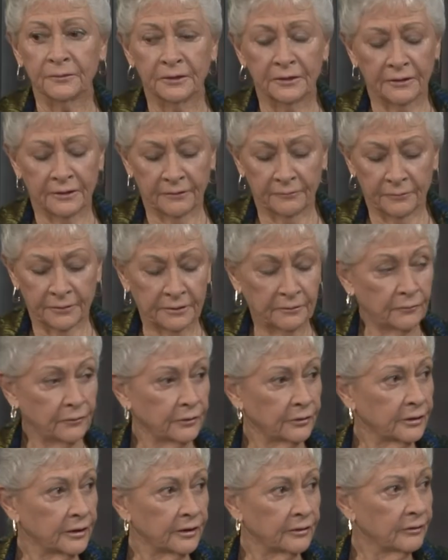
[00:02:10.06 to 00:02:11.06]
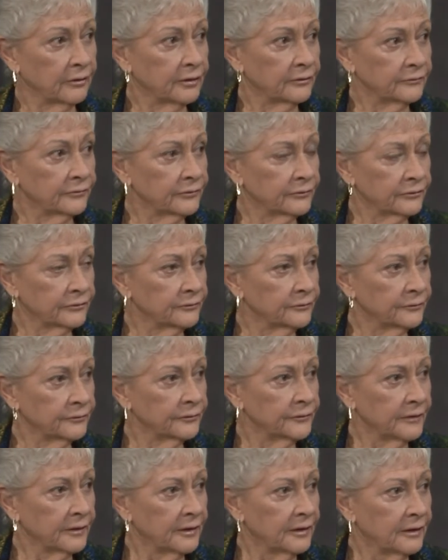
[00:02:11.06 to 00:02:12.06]
have been working on for,
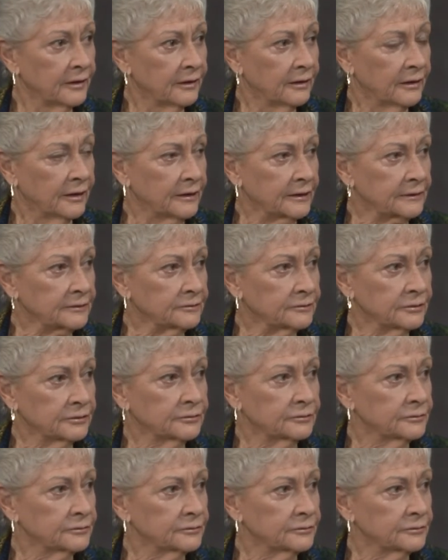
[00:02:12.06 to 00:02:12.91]
I don't know.